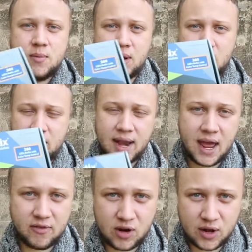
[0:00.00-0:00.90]
but you can
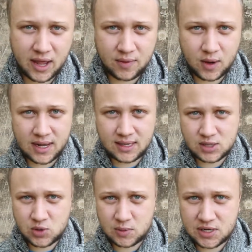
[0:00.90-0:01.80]
have a look in the link
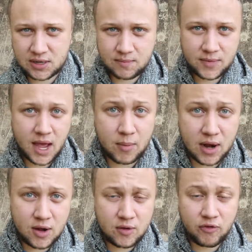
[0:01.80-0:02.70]
description down
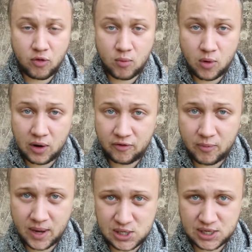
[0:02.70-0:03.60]
below for more
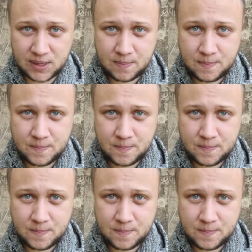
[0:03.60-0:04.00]
information.